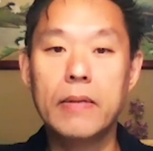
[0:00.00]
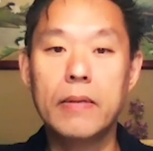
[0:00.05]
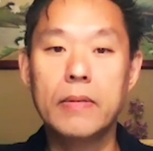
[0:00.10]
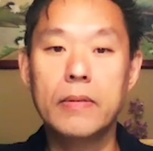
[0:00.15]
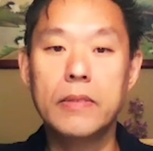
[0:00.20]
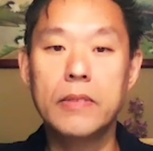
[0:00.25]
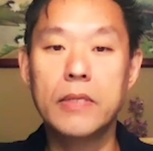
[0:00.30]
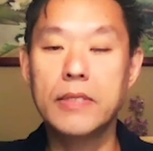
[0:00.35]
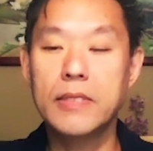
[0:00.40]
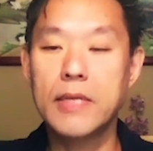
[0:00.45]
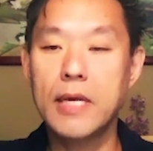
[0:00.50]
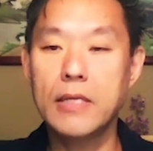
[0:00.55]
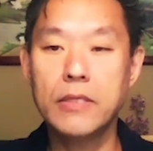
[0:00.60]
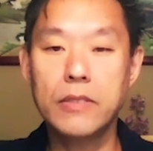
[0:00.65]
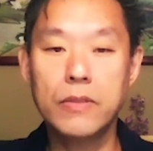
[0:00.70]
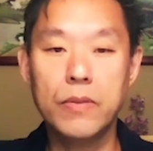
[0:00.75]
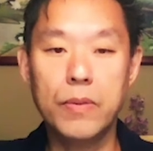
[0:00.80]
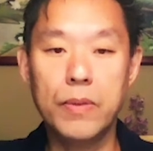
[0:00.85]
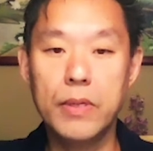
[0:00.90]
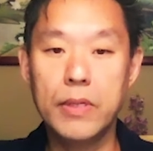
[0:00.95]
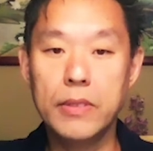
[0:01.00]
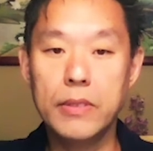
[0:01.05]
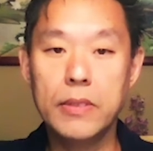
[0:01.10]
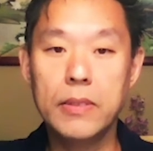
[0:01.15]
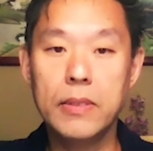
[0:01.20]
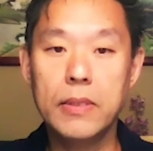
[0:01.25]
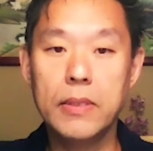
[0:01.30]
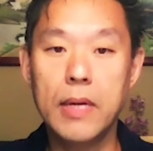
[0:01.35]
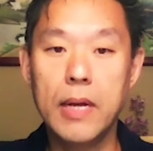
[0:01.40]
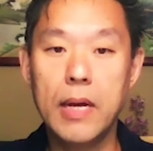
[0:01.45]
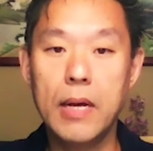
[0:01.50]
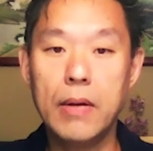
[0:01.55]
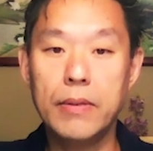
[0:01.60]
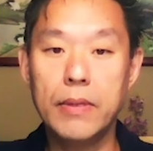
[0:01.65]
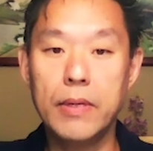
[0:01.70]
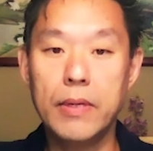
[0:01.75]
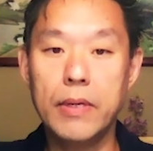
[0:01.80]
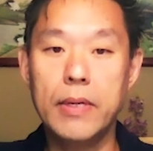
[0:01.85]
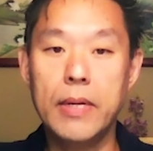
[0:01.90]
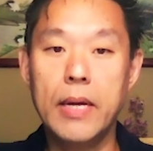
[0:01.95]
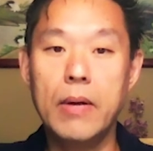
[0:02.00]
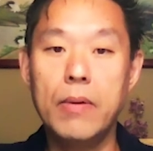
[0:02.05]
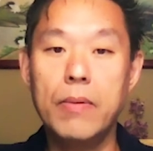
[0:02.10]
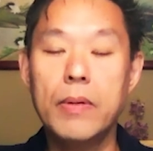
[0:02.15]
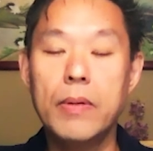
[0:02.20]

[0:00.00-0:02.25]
success stories out there now.